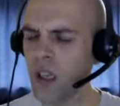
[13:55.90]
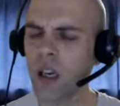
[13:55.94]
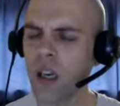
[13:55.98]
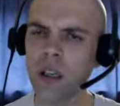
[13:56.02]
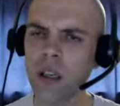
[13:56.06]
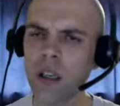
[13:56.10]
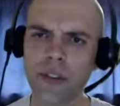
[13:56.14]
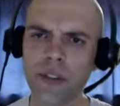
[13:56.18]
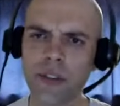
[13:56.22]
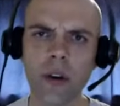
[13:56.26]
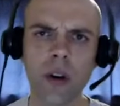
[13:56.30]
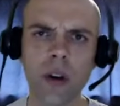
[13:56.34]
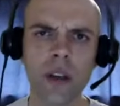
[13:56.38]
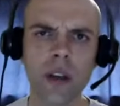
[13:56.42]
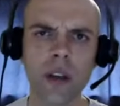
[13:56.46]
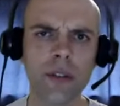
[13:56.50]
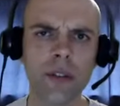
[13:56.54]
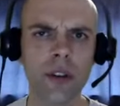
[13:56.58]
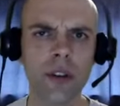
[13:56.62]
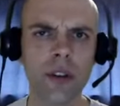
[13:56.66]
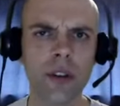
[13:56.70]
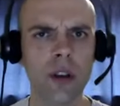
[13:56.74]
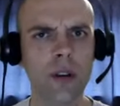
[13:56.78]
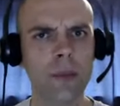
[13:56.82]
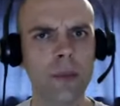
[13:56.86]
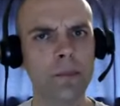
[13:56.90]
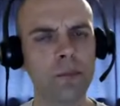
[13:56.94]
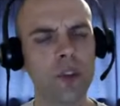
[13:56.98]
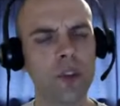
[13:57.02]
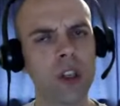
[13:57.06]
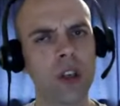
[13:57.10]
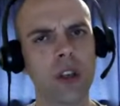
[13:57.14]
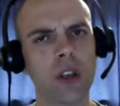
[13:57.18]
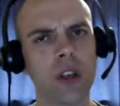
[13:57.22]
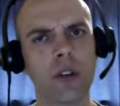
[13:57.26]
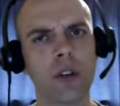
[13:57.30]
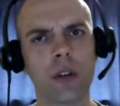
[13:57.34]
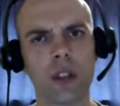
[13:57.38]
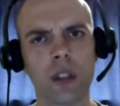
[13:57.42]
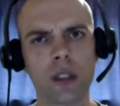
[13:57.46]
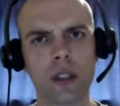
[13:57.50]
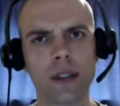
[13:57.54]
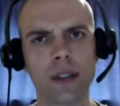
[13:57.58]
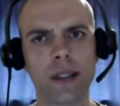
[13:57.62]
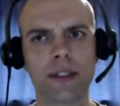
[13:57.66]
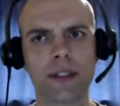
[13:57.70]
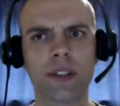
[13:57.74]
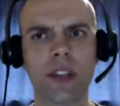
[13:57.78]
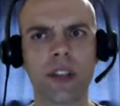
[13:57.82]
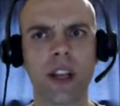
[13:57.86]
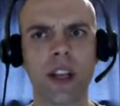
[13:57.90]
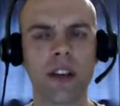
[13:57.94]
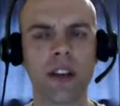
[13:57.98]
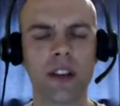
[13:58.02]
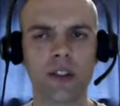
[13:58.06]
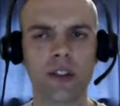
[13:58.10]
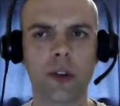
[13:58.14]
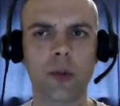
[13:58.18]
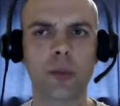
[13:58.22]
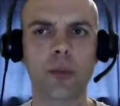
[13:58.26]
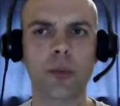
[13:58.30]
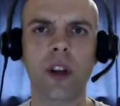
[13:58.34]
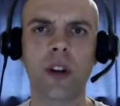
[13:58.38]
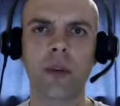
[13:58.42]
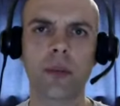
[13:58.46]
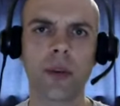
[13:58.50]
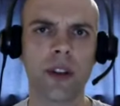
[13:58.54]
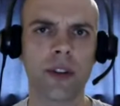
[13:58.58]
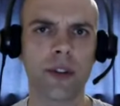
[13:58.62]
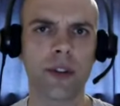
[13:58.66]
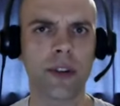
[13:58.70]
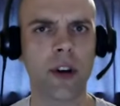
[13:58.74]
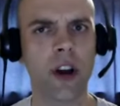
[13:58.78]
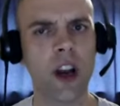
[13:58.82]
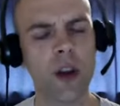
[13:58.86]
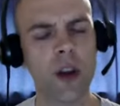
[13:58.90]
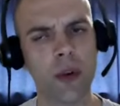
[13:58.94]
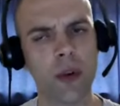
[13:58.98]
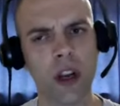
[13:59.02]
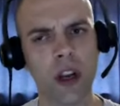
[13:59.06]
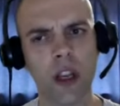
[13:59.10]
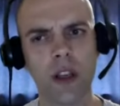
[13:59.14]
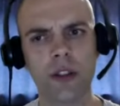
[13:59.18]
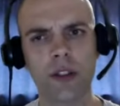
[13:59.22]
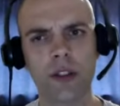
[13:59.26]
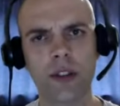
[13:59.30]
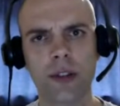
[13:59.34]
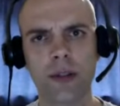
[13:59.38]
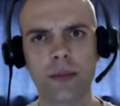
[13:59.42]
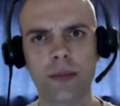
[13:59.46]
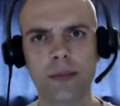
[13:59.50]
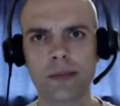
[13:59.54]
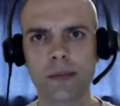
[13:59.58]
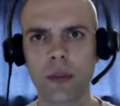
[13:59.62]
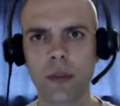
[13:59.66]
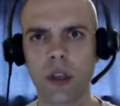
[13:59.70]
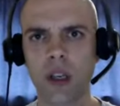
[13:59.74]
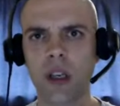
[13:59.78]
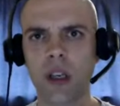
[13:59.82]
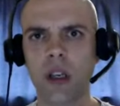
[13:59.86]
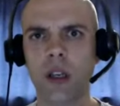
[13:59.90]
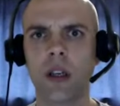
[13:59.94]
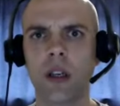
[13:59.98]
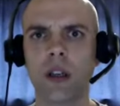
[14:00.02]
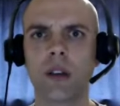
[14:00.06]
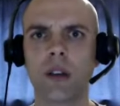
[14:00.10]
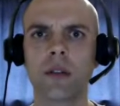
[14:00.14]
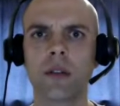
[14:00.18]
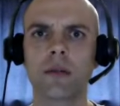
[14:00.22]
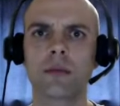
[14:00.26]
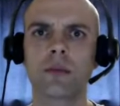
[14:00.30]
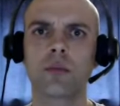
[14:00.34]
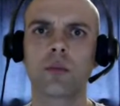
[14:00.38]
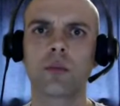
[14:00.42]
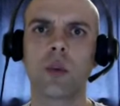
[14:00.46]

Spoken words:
so I don't think, a standard Spring plus Hibernate web